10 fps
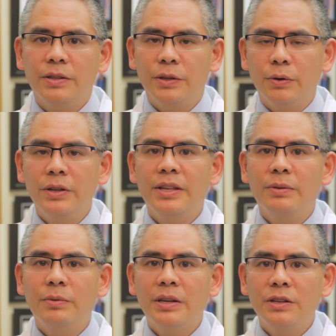The only
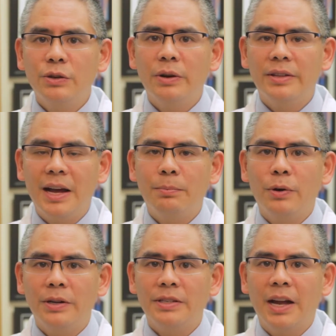thing we can do at that
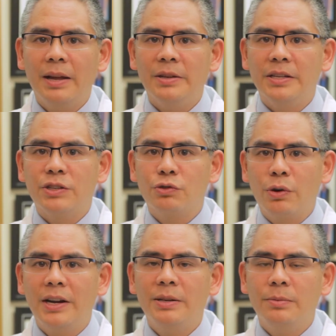point in time is
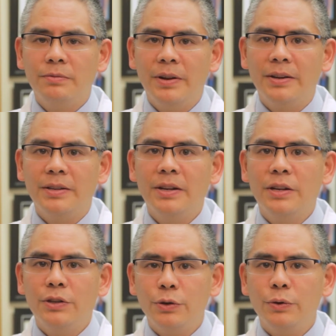try to prevent
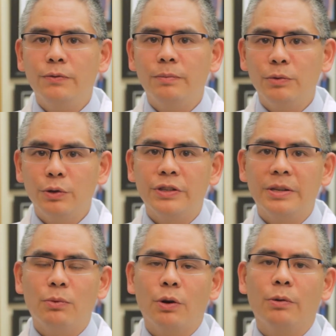you from
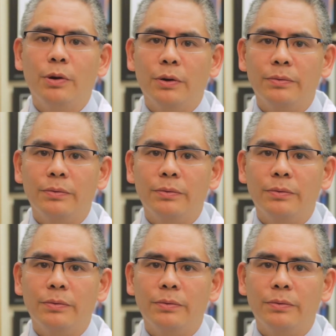losing more bone.